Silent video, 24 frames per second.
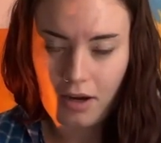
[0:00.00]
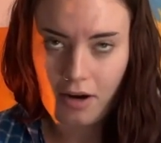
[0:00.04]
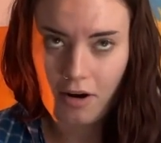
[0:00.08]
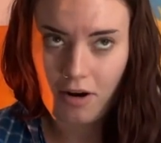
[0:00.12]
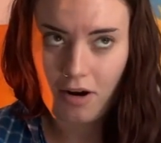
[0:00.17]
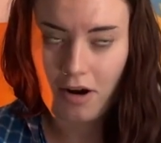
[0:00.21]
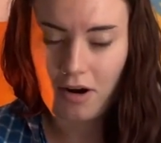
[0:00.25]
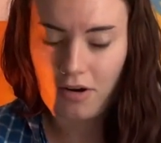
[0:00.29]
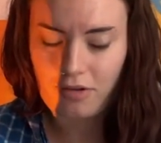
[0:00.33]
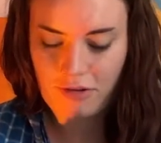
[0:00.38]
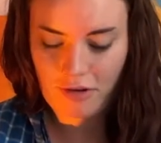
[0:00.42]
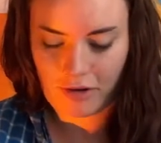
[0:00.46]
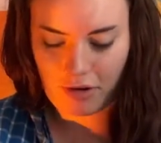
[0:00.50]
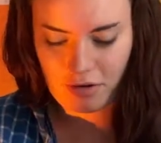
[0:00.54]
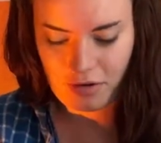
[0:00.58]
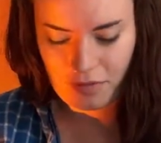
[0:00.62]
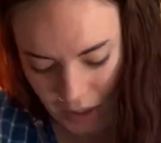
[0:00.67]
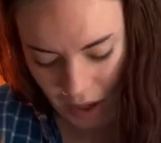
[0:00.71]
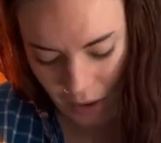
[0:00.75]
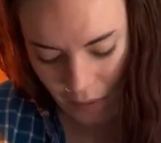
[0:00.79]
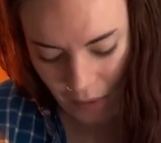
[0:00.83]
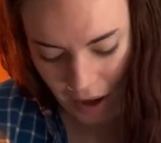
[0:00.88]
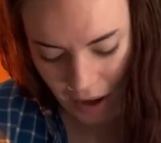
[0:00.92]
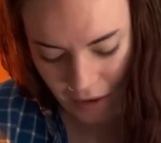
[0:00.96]
author.
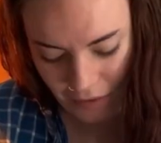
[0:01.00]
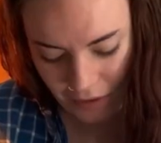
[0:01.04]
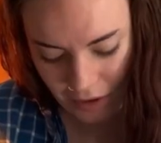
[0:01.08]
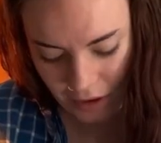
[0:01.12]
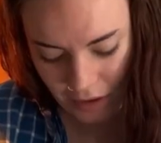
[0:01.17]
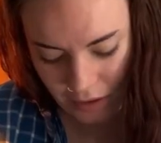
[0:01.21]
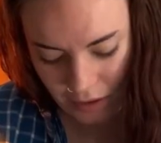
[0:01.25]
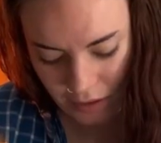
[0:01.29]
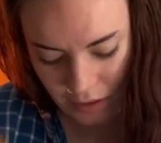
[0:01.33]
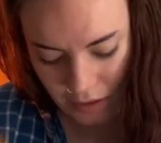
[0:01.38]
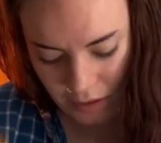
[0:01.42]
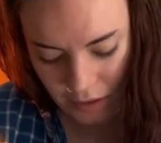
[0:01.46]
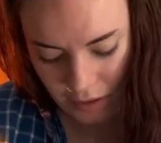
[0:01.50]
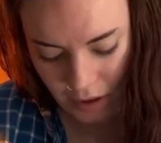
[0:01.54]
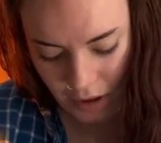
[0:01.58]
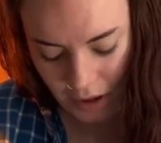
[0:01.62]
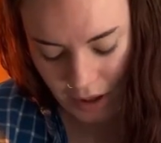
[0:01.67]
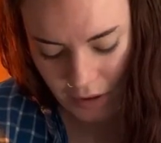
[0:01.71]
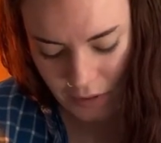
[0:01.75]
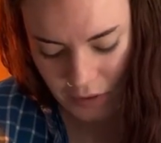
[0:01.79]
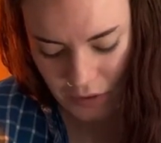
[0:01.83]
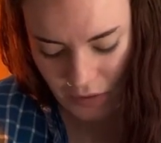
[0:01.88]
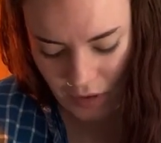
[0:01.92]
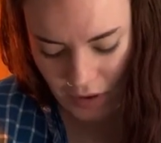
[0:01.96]
However, I
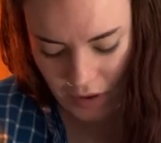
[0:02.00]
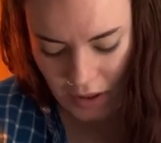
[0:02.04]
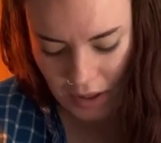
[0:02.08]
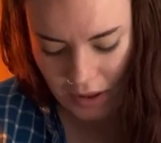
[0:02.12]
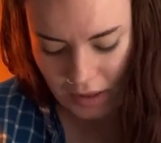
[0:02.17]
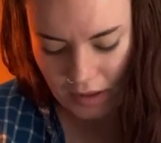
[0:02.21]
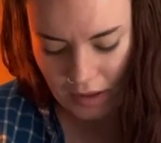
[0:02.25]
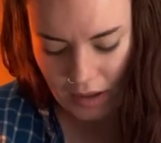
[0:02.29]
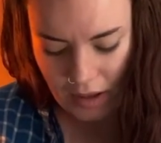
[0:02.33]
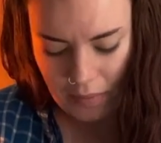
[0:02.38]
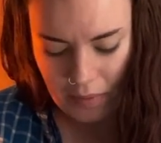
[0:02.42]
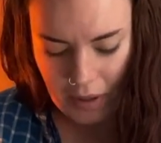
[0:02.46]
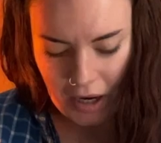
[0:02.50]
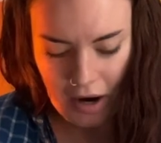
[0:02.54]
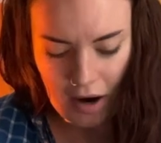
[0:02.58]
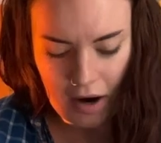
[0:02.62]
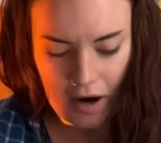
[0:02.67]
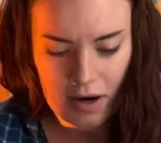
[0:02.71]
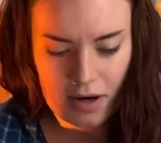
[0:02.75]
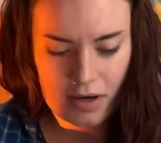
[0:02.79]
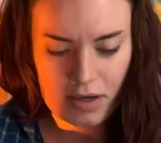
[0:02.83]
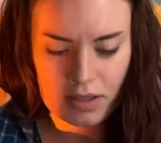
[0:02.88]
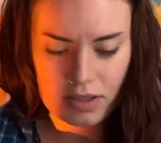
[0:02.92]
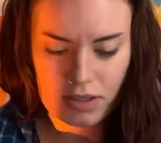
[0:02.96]
always found it a little bit
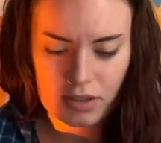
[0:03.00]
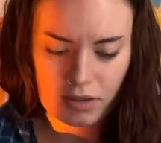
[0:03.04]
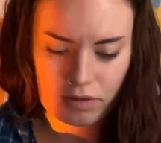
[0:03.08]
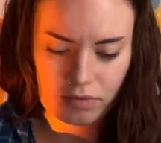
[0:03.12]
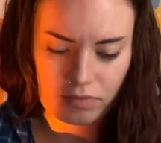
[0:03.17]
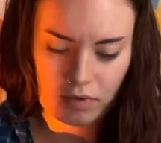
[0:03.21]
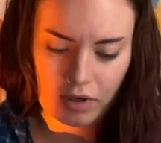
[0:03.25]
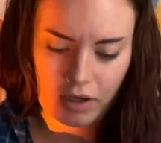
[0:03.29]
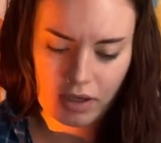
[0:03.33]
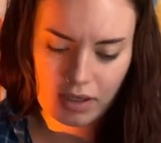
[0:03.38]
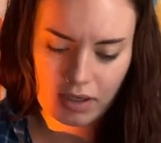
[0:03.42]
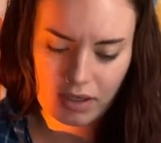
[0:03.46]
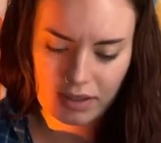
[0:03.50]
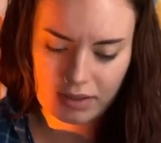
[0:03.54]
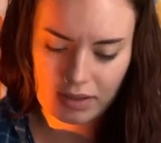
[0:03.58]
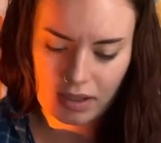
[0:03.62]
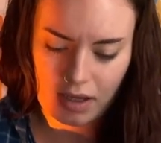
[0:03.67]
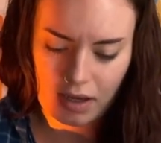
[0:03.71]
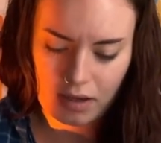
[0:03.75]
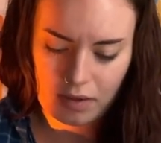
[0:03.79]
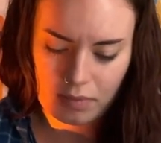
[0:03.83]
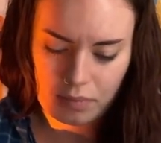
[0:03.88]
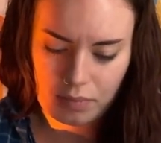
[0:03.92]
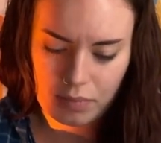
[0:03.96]
hard to write like
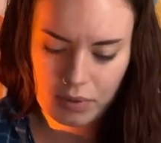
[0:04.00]
that.